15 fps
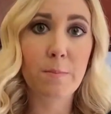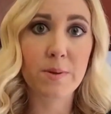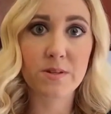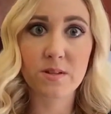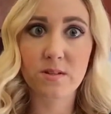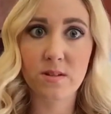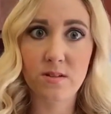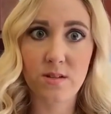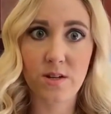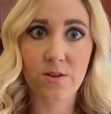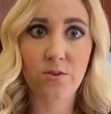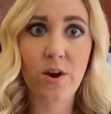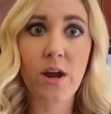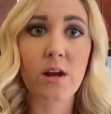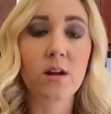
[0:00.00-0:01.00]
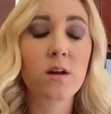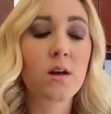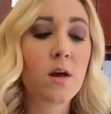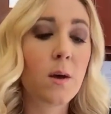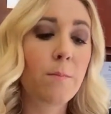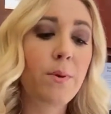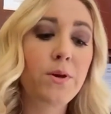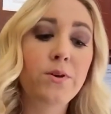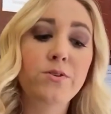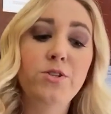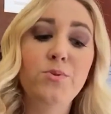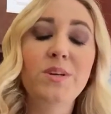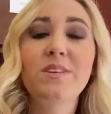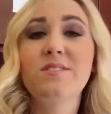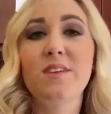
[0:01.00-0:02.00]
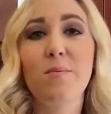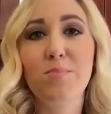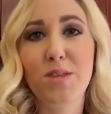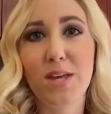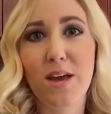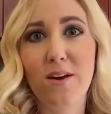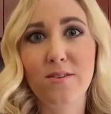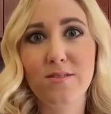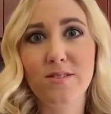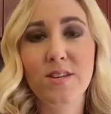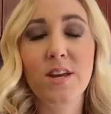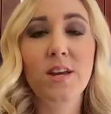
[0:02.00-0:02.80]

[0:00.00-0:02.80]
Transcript: business has done great, but you're doing something else.